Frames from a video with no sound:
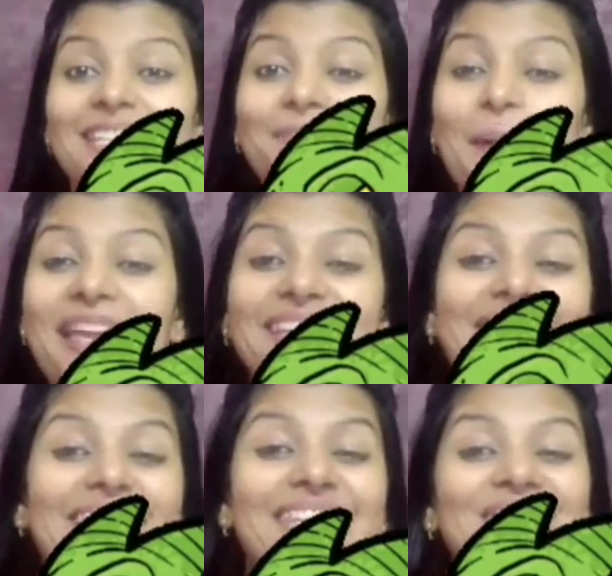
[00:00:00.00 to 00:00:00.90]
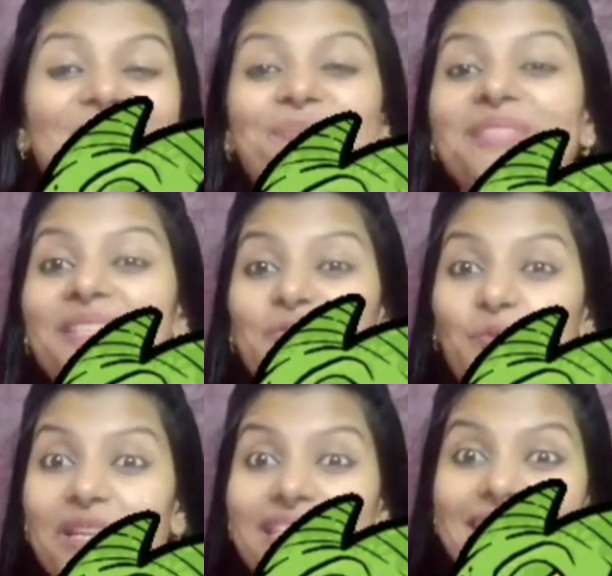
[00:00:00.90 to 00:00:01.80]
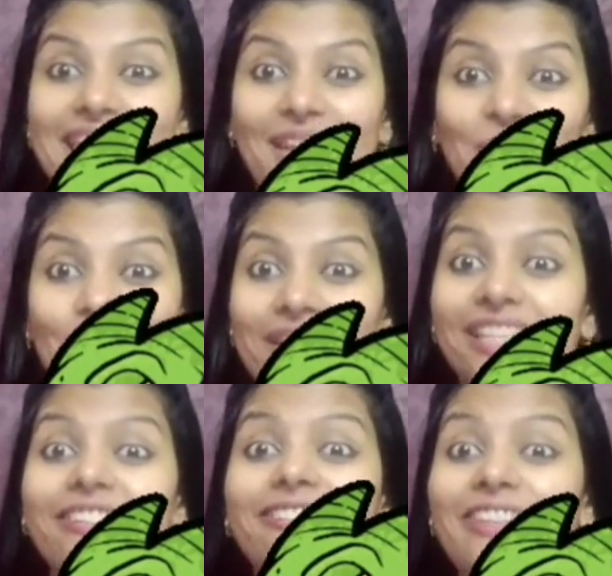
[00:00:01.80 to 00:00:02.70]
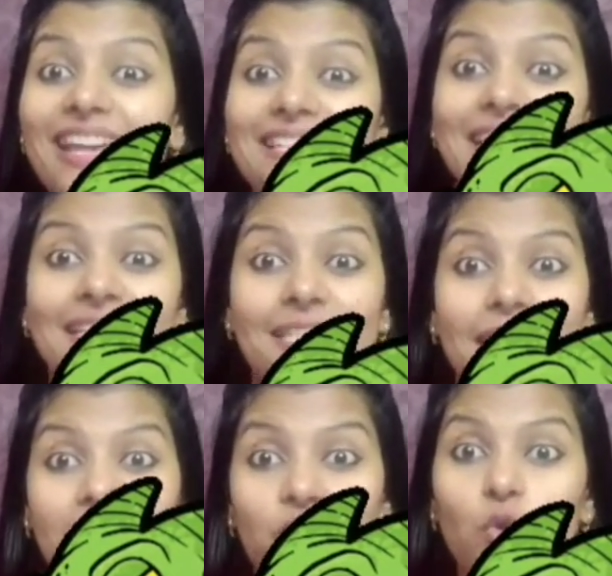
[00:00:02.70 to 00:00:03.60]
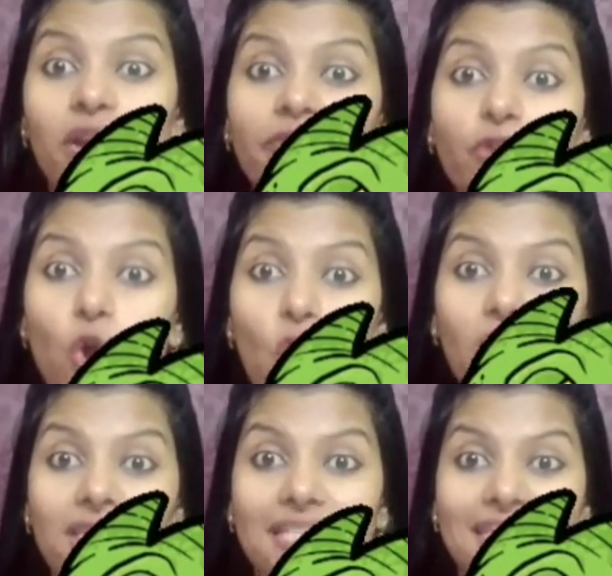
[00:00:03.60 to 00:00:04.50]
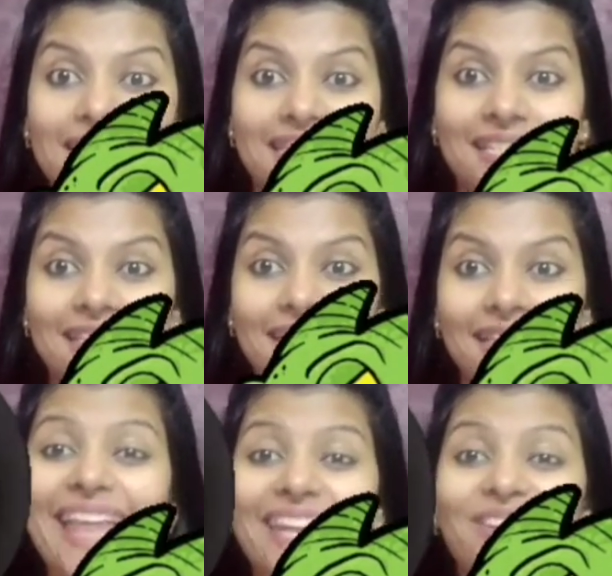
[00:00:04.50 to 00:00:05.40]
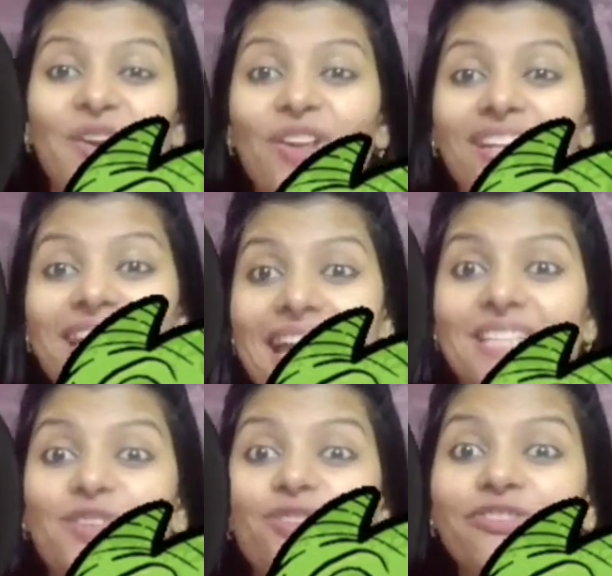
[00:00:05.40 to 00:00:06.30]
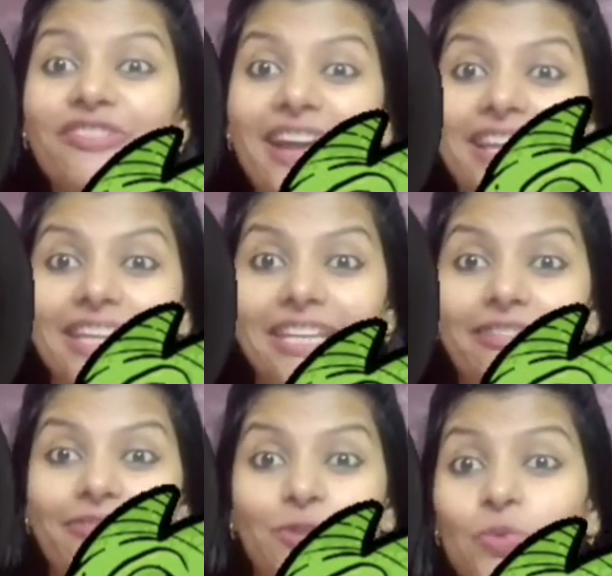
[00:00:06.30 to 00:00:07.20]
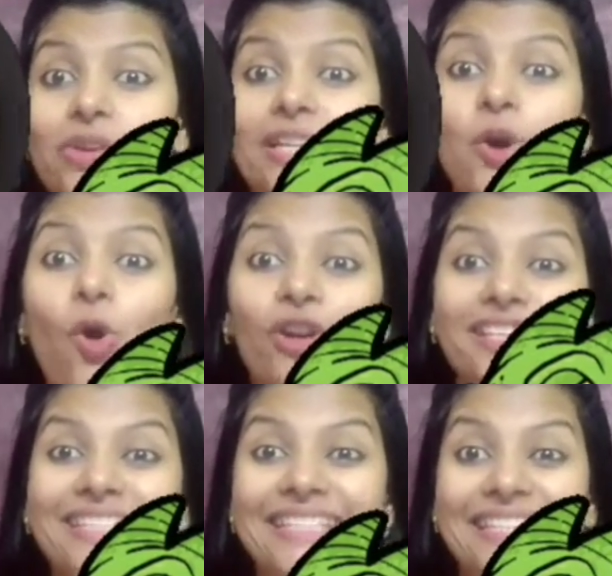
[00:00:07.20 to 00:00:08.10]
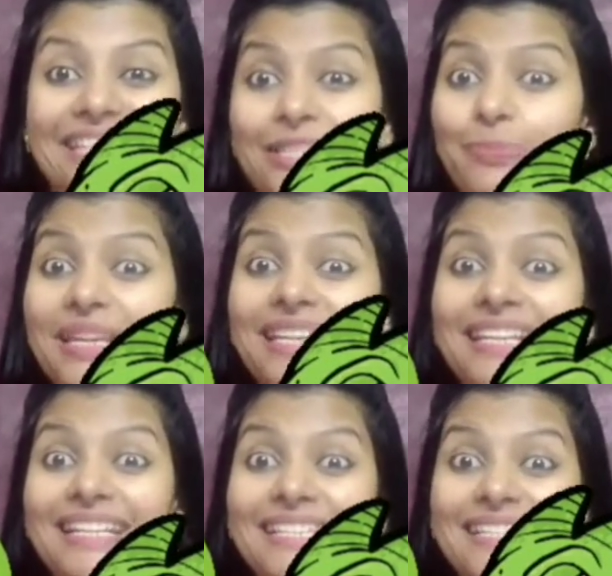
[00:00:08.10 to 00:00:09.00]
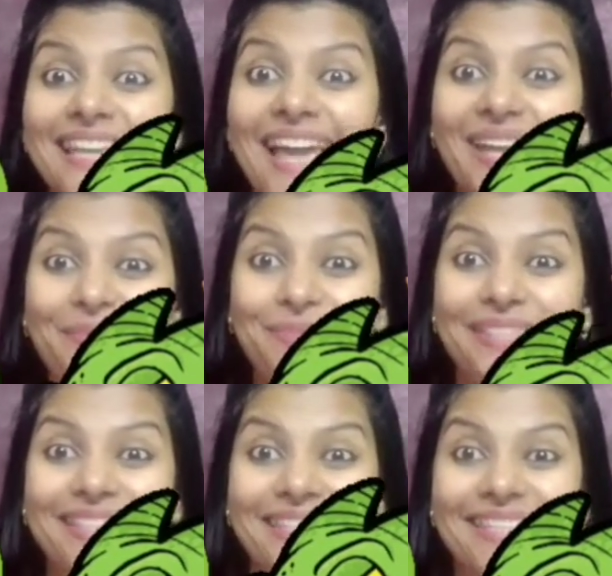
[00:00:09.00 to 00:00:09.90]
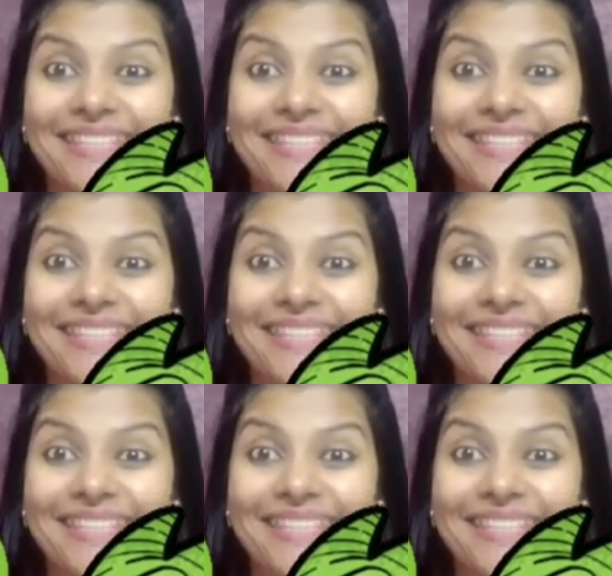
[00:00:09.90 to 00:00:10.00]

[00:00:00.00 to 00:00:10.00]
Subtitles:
Spicy shrimps in Vindaloo, the spices that you have got. They like all kind of fiery food, red hot chilies, pickles, limes.